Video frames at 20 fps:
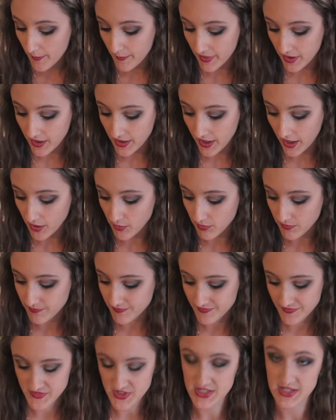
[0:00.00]
but I
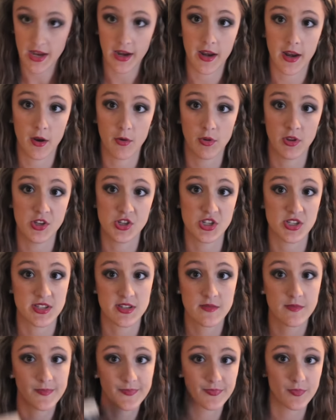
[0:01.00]
decided I really
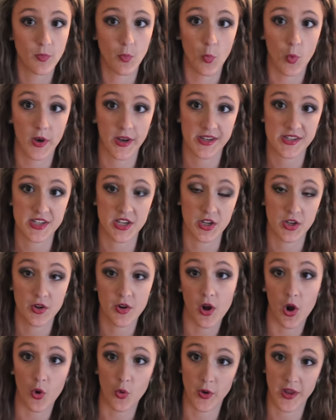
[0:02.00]
just wanted to
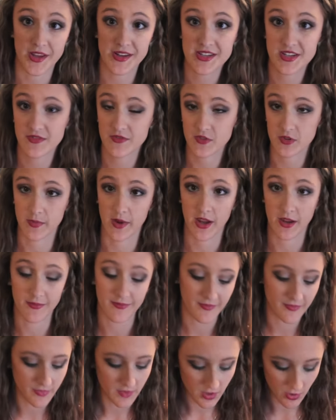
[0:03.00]
own it for my
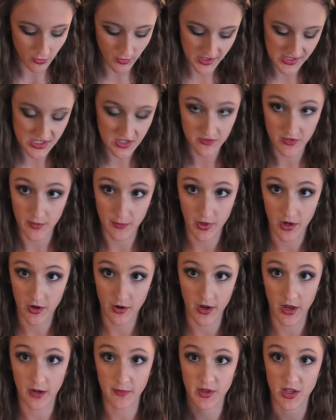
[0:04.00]
crazy Vampire
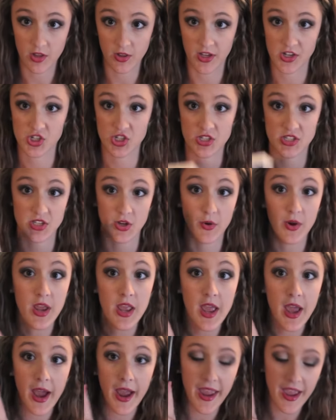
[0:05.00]
Academy collection, so
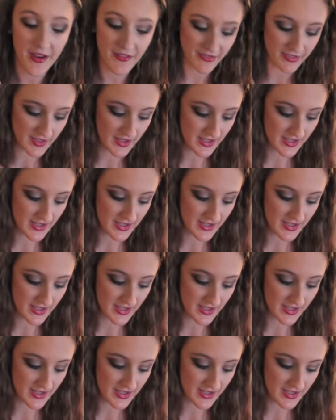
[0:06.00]
I have